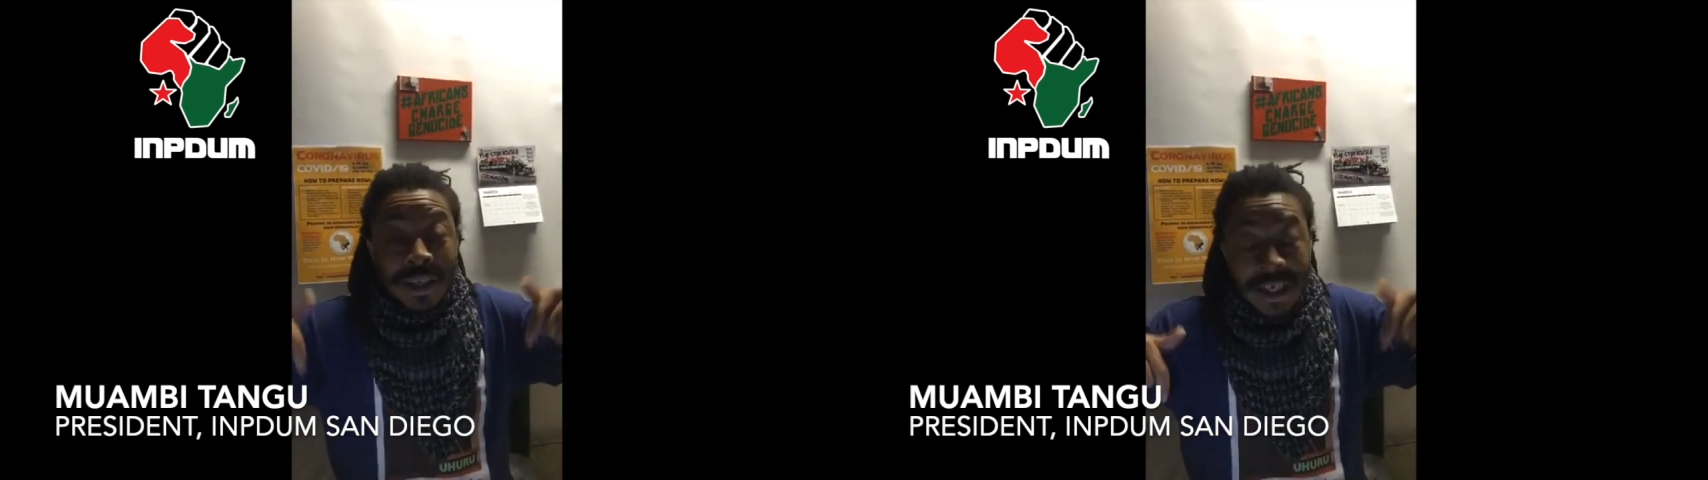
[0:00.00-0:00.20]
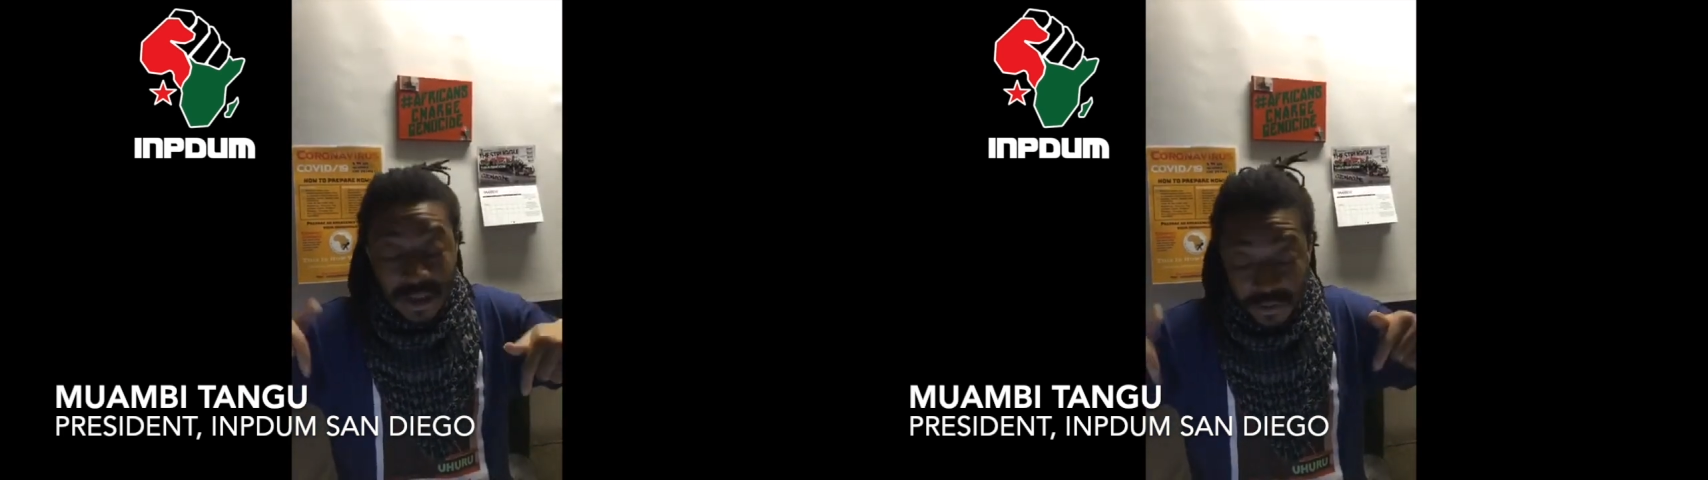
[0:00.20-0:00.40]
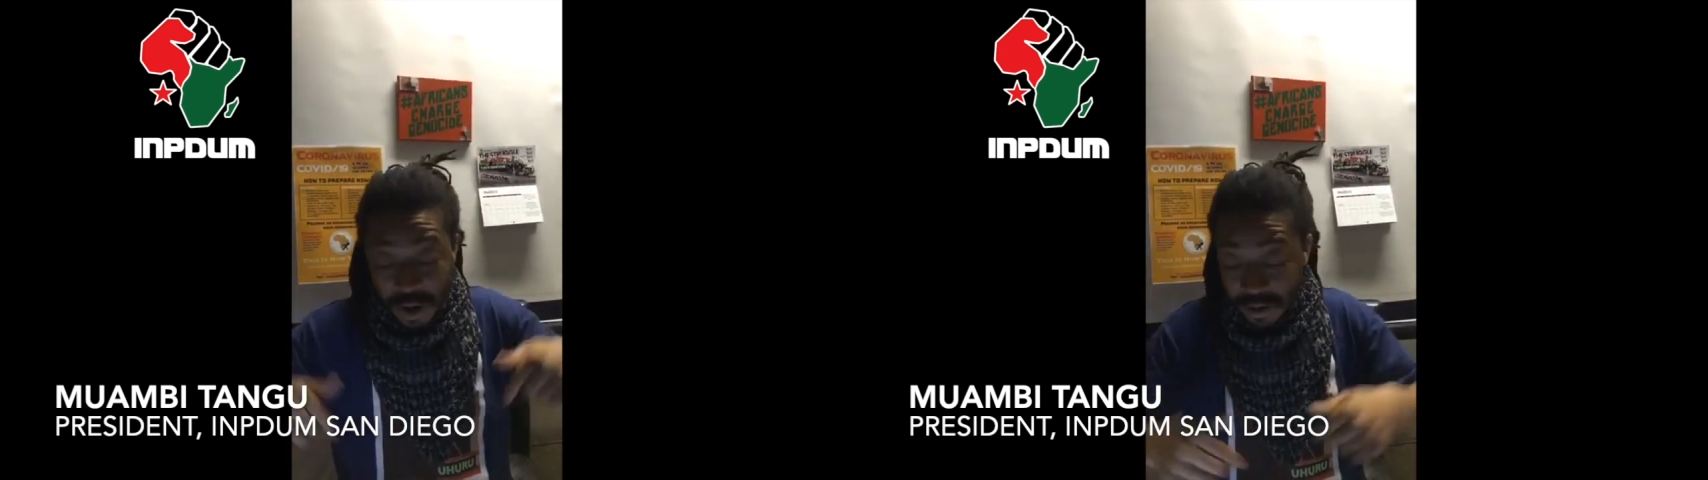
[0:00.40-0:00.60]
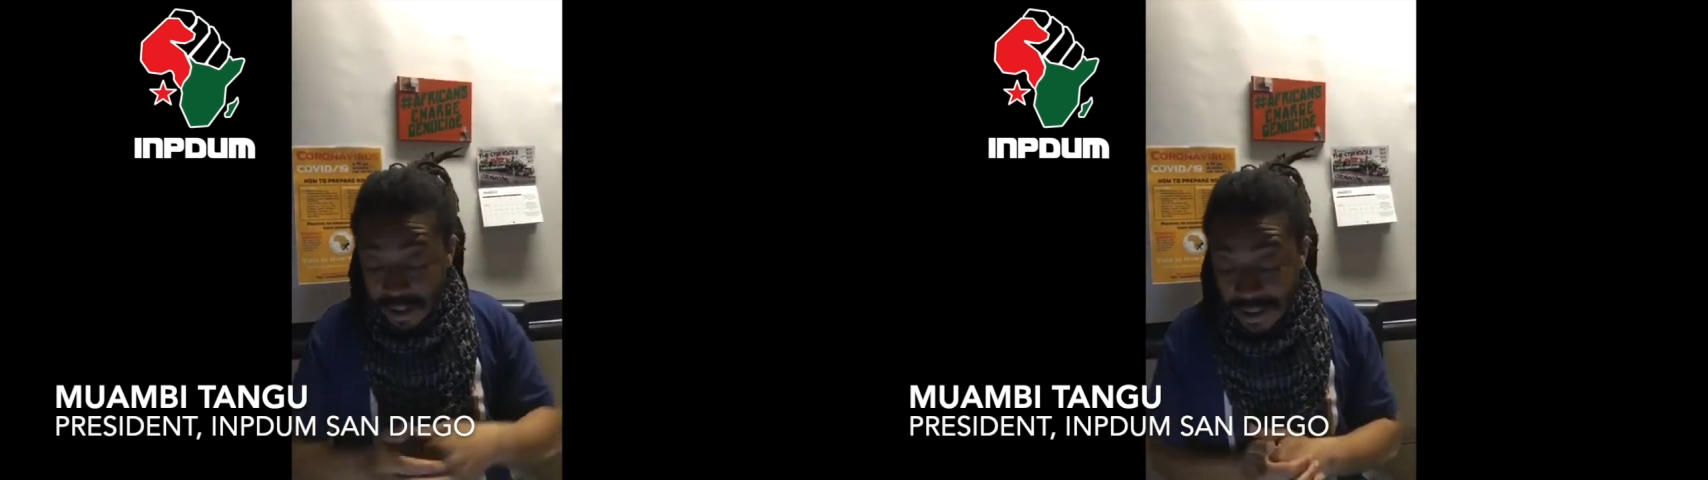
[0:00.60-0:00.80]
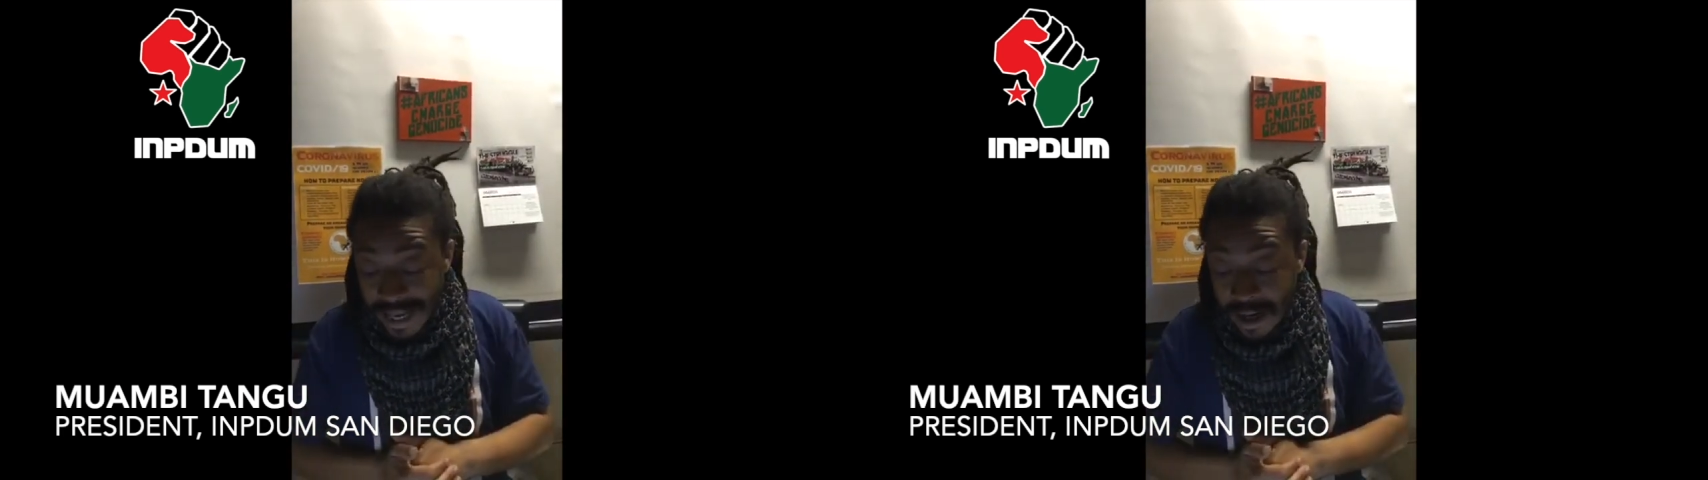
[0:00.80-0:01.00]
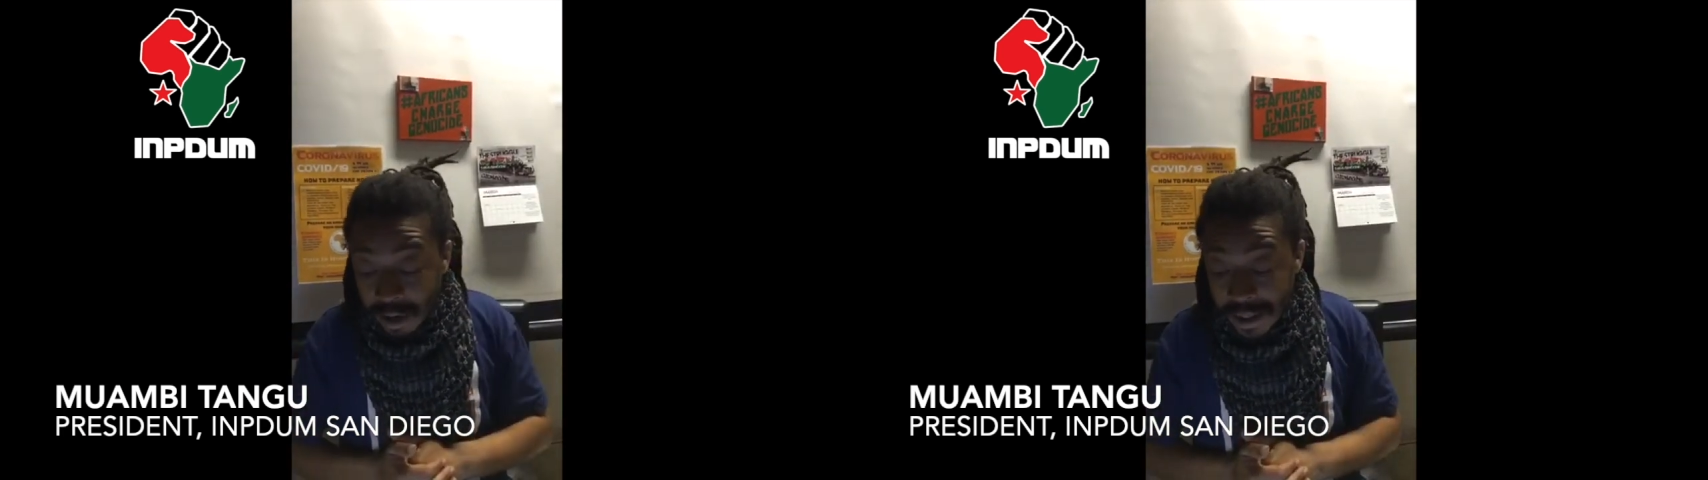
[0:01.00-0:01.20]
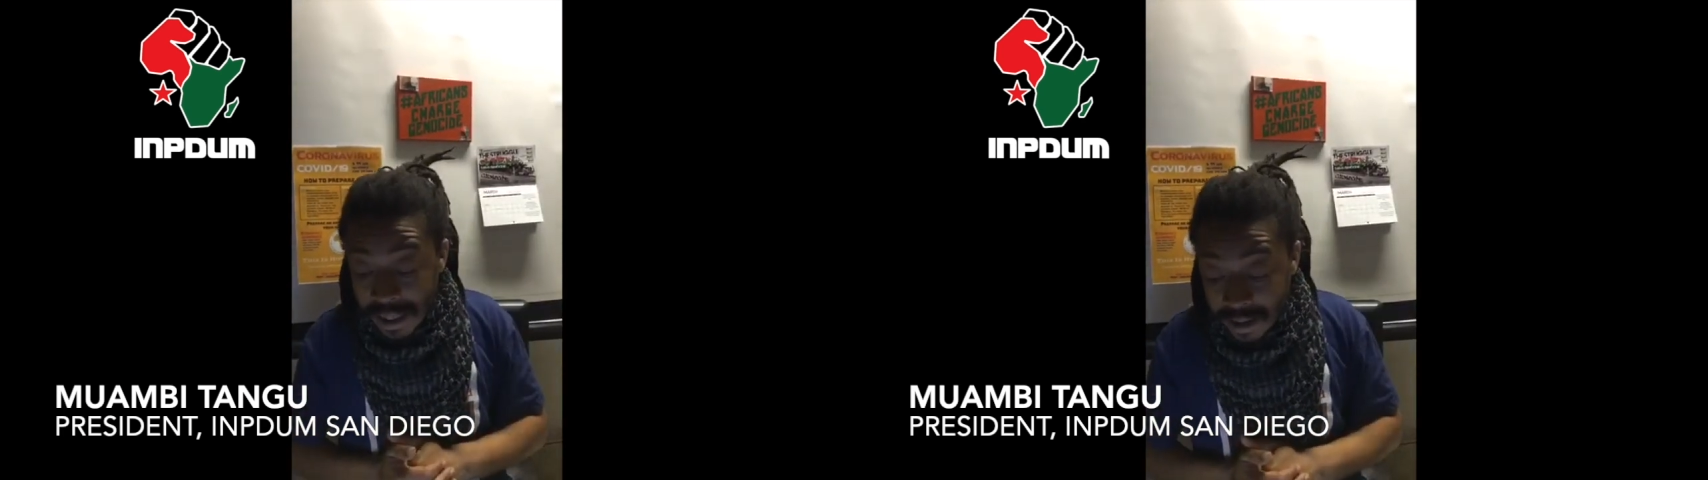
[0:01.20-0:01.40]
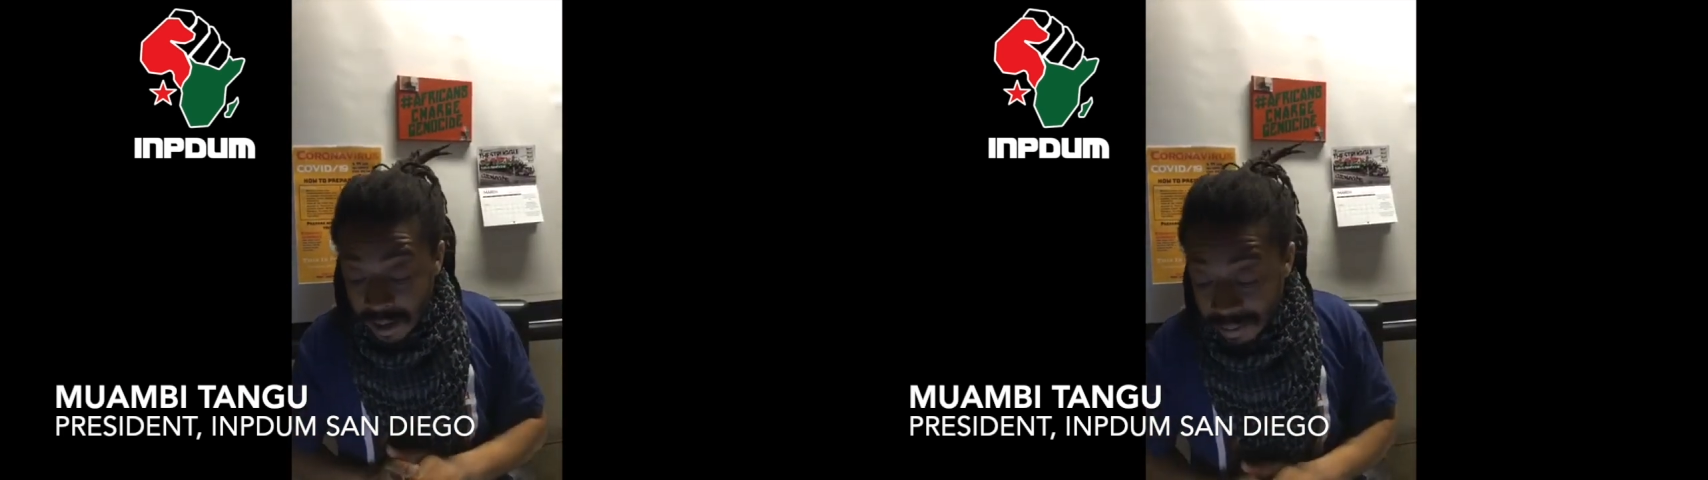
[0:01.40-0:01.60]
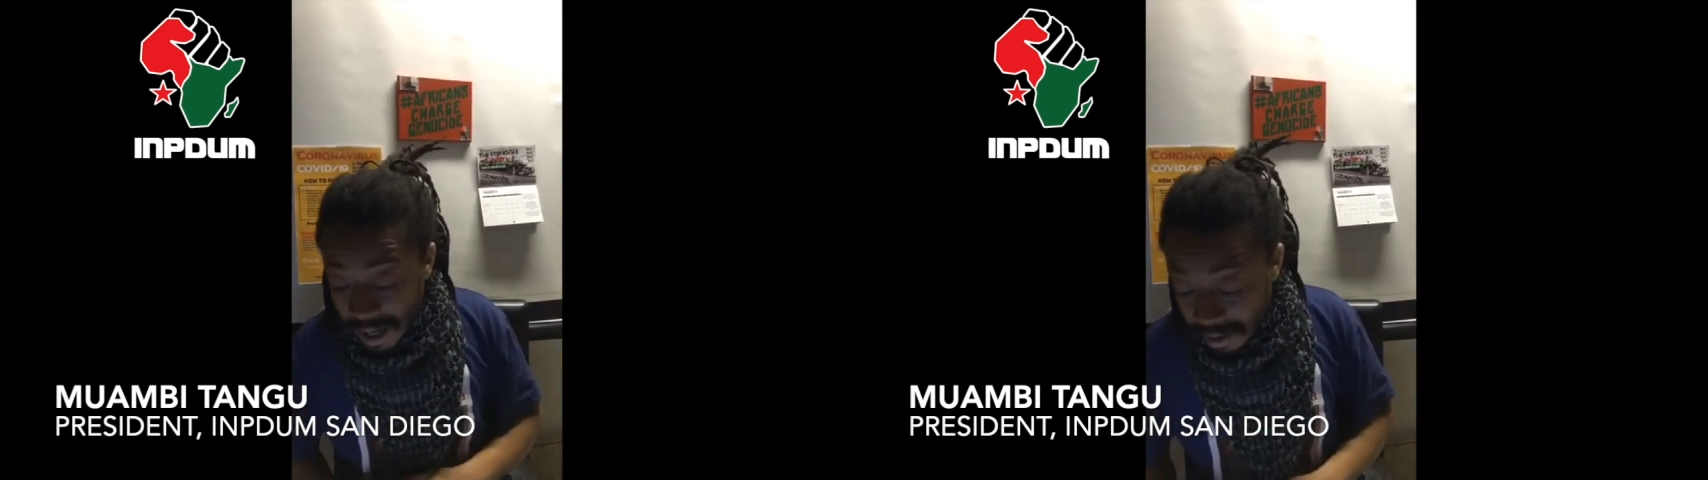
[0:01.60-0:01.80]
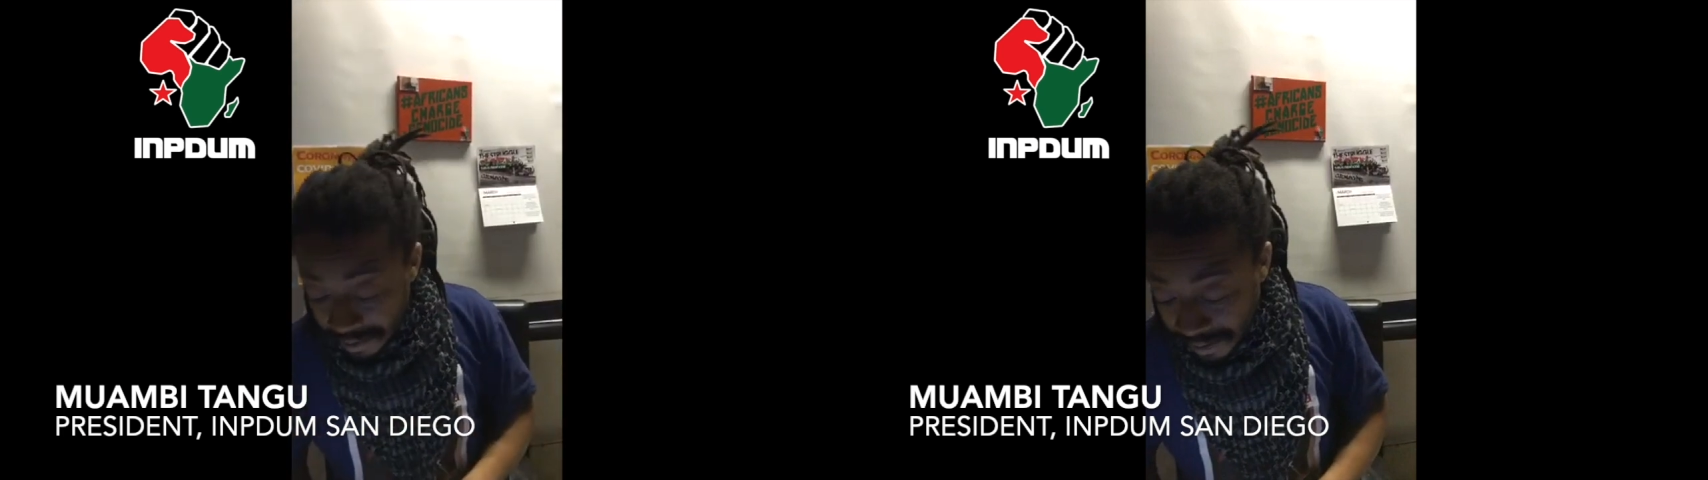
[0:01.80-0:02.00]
these folks because they know what it's about.